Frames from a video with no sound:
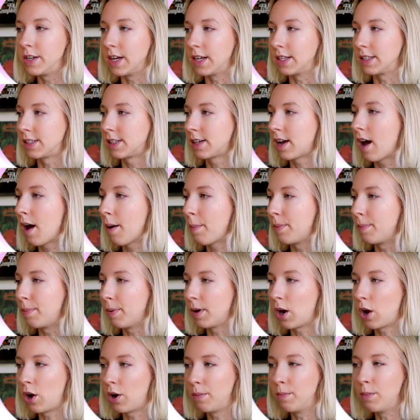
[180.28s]
desktop,
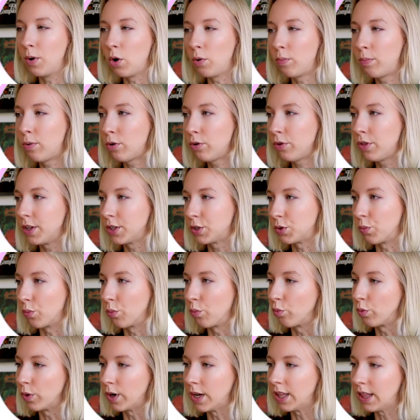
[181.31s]
but on mobile, this
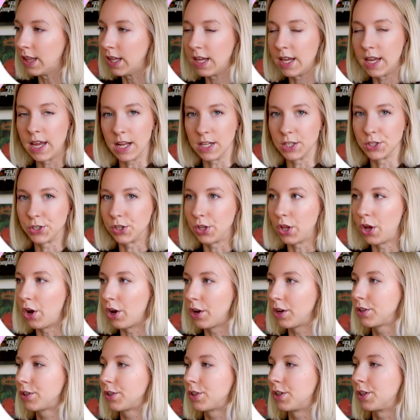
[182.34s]
really gets
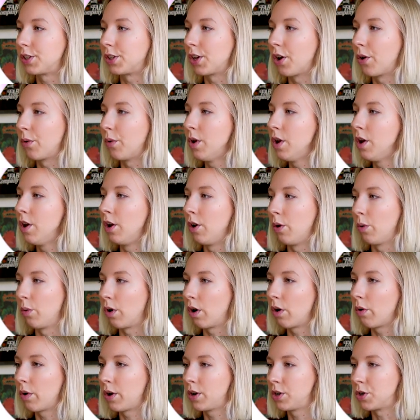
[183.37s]
lost. So
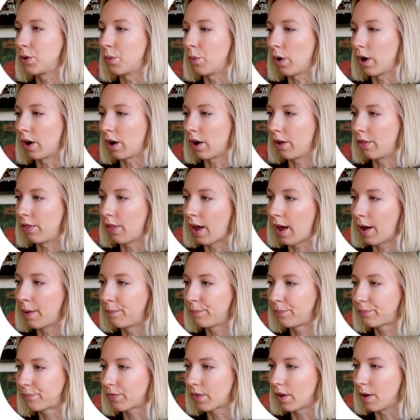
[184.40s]
we're going to work on that.
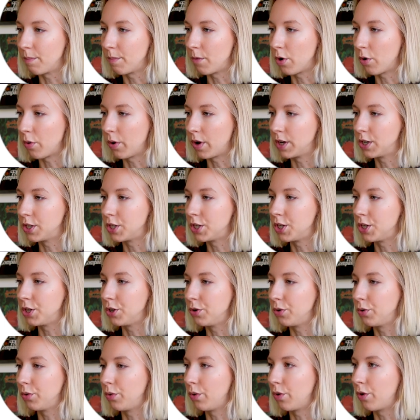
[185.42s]
I'm going
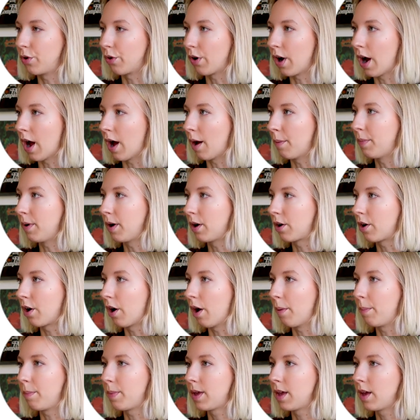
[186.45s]
to grab a
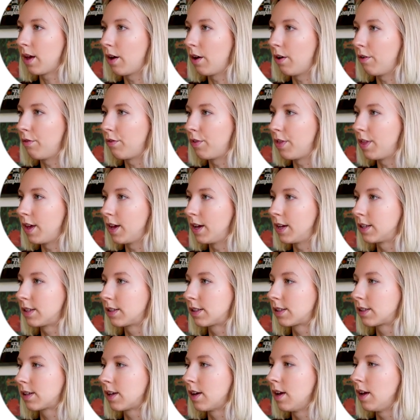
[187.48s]
copy of
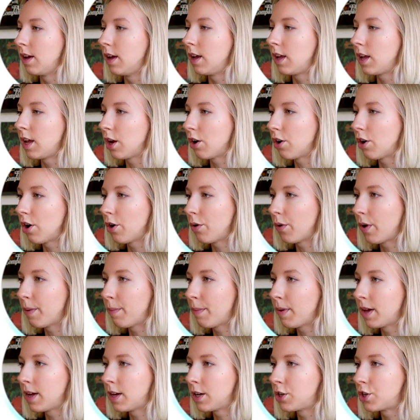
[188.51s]
this hero
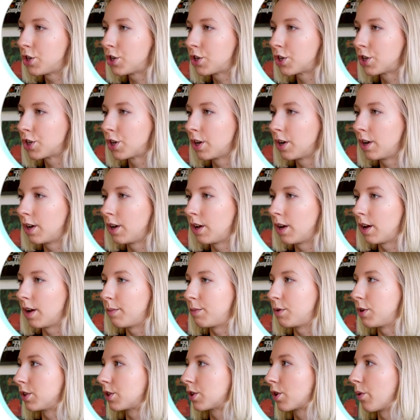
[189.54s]
image
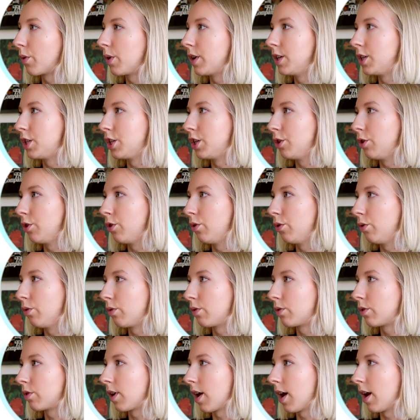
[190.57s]
I'm just going to
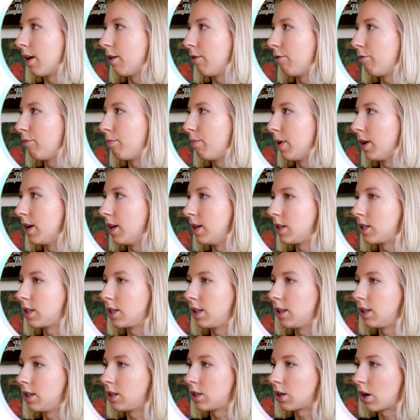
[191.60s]
kind of pin it
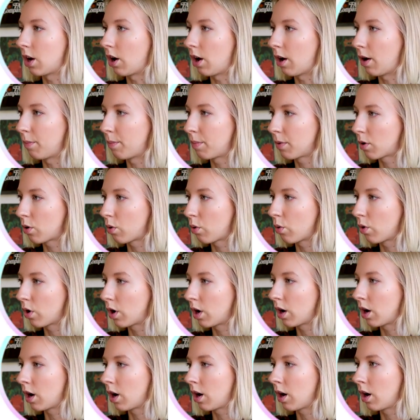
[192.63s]
to the top
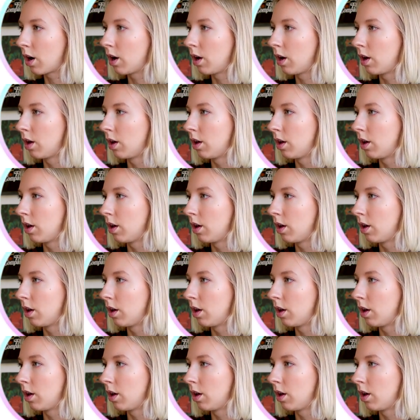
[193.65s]
corner,